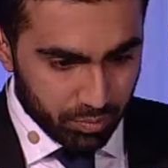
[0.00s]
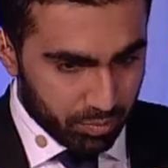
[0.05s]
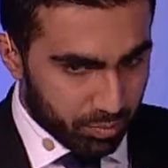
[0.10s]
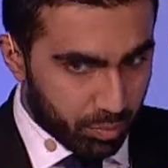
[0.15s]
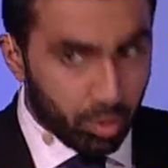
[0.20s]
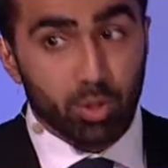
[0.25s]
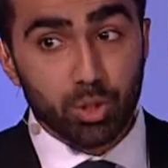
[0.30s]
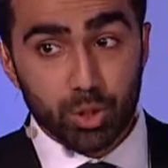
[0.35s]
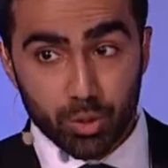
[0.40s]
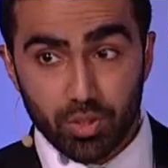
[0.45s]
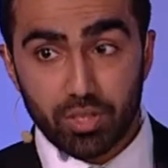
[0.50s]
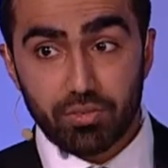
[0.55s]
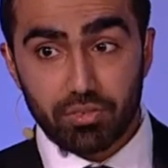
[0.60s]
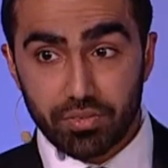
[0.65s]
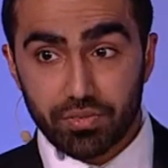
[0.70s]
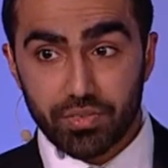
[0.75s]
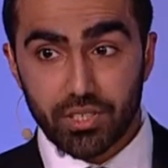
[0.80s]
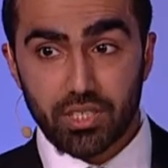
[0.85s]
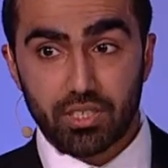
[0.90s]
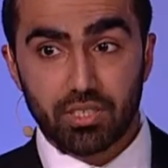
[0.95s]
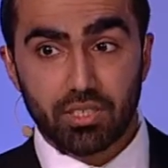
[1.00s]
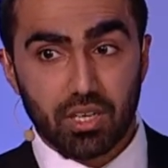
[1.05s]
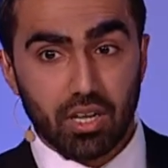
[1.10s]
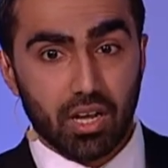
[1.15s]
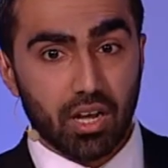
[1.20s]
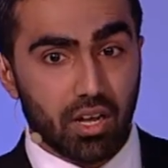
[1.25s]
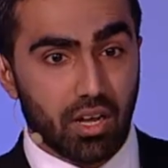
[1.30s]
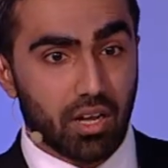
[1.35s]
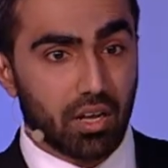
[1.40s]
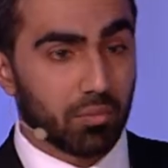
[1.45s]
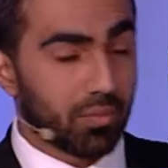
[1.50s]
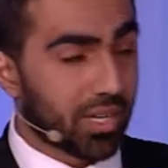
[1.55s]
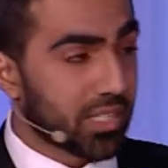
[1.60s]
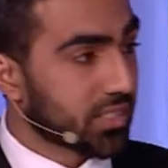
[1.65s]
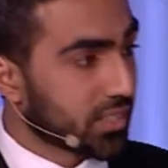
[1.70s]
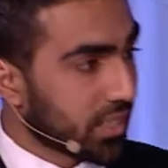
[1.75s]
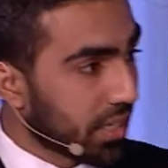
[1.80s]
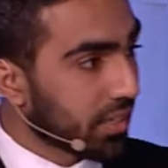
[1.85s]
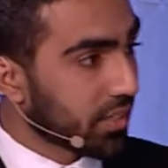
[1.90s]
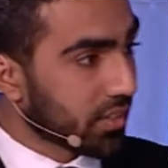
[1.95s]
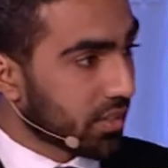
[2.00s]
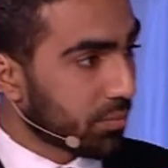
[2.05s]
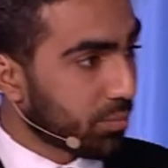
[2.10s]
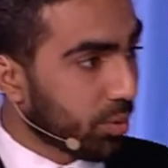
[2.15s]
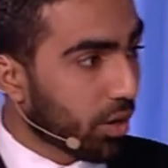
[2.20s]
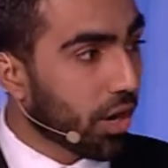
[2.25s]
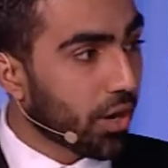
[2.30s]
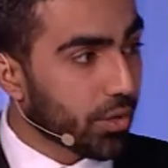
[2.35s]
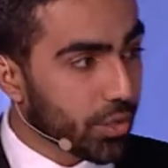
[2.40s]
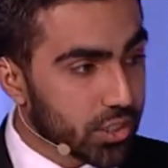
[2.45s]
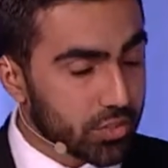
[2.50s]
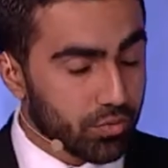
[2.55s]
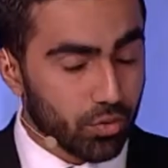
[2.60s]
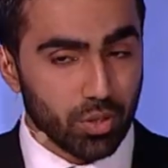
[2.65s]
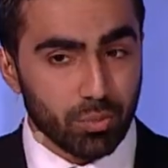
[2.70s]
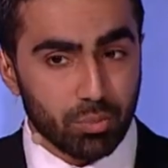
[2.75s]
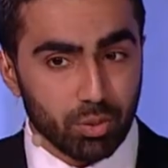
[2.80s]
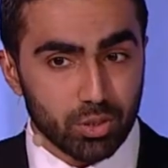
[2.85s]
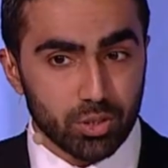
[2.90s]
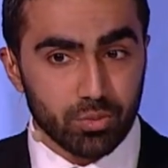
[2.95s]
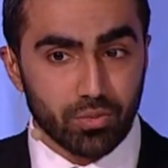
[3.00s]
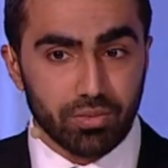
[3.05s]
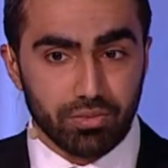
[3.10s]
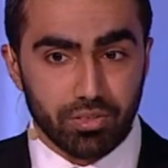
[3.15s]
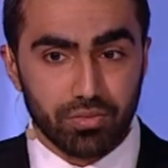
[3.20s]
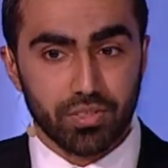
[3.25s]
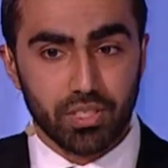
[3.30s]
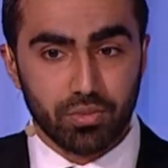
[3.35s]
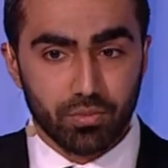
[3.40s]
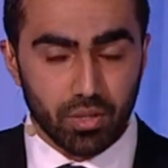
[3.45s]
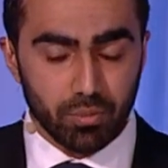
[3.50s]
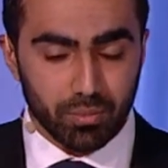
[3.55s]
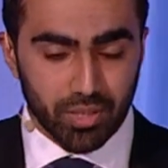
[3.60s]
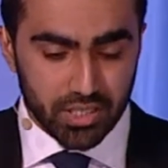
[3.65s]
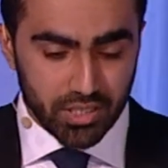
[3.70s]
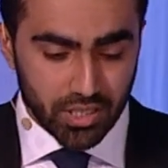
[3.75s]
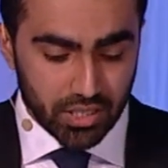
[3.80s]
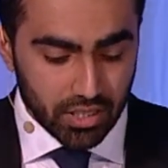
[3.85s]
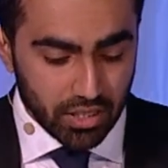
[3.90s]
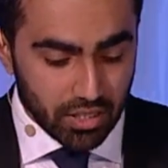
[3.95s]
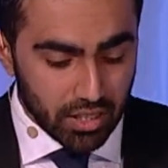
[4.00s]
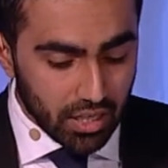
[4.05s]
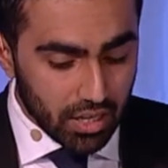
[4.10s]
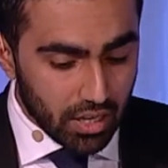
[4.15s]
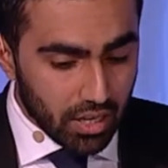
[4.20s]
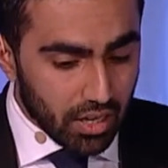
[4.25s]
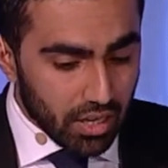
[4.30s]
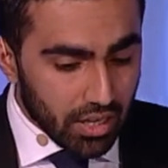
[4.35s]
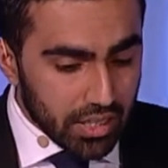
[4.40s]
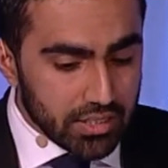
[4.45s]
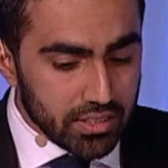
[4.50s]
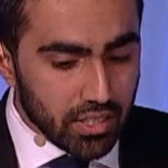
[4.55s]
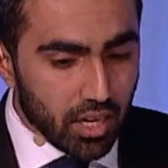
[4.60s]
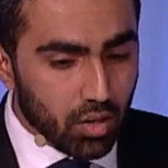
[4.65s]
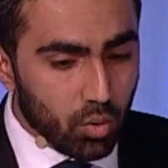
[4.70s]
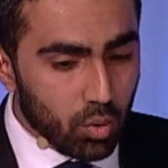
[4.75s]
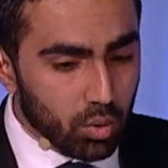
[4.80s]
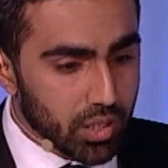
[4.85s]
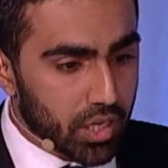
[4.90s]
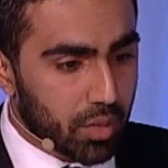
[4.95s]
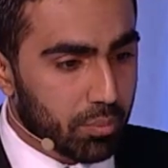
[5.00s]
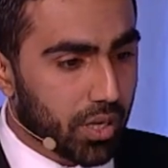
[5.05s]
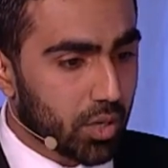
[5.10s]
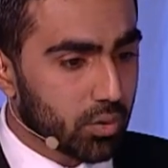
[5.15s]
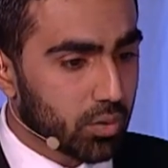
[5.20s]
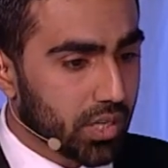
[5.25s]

post-2015 and setting the priorities for the post-2015 development agenda, it's not only about